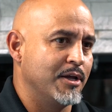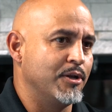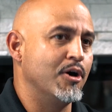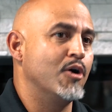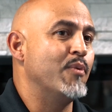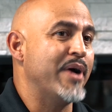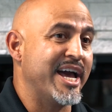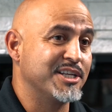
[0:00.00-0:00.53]

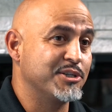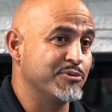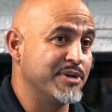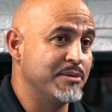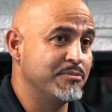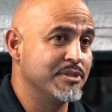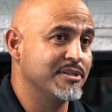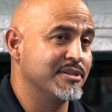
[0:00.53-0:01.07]
no wax
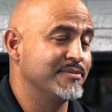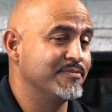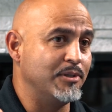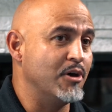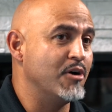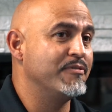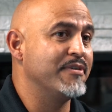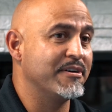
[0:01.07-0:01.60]
rims,
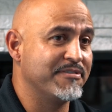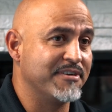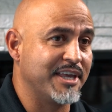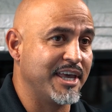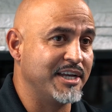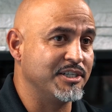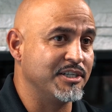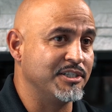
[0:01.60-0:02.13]
no
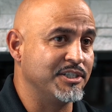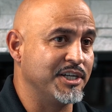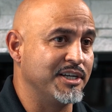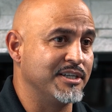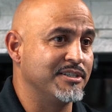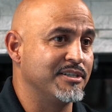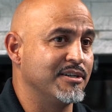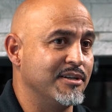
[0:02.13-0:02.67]
verification
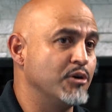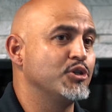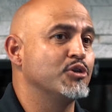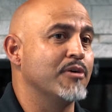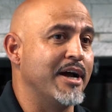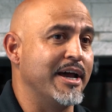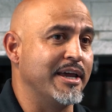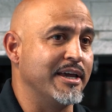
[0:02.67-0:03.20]
jigs, no
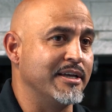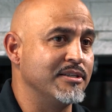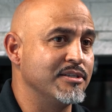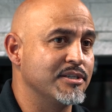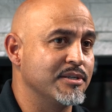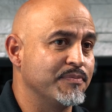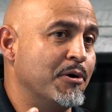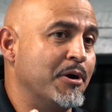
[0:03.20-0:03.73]

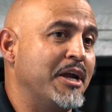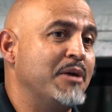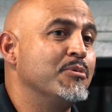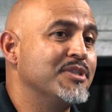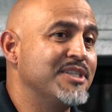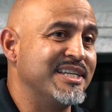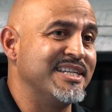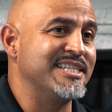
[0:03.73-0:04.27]
try-ins. You're
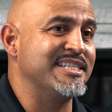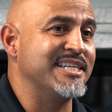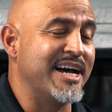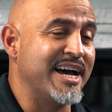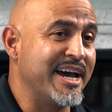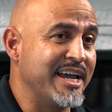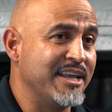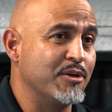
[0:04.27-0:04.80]
able to
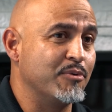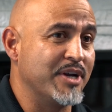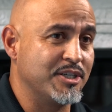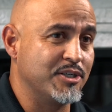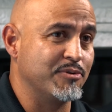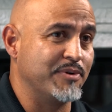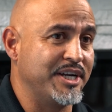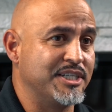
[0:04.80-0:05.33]
design the
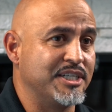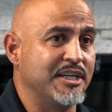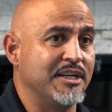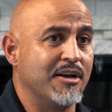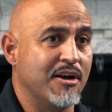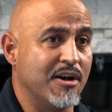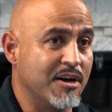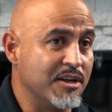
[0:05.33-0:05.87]

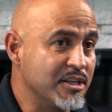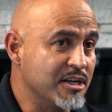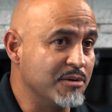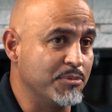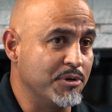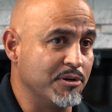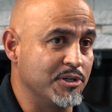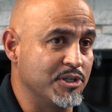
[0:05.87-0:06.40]
restoration on the
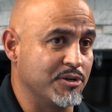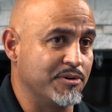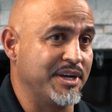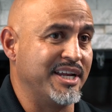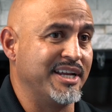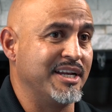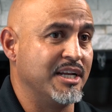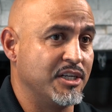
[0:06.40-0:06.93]
computer
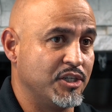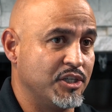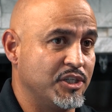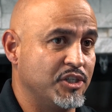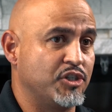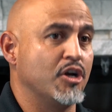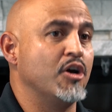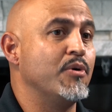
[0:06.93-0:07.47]
screen,
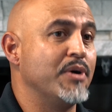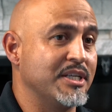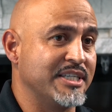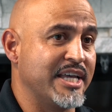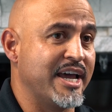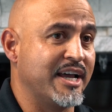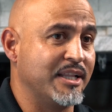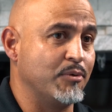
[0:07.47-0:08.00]
show
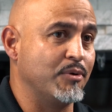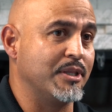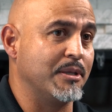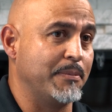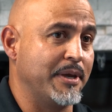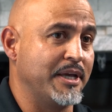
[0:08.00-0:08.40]
exactly what the